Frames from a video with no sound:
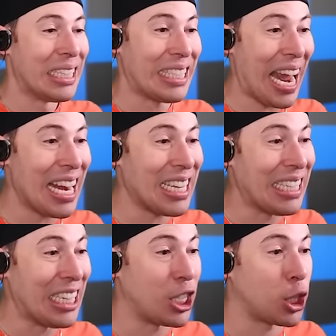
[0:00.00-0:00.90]
Santa
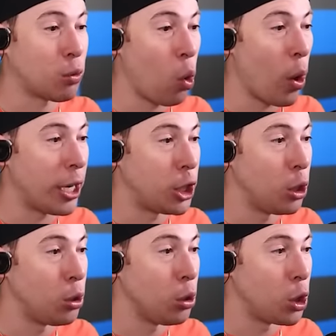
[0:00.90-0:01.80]
destroyed
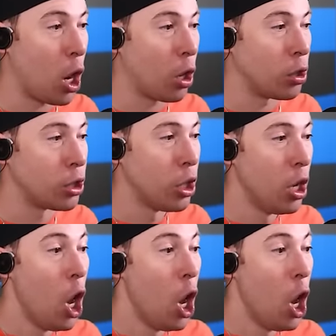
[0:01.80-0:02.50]
Choo Choo Charles.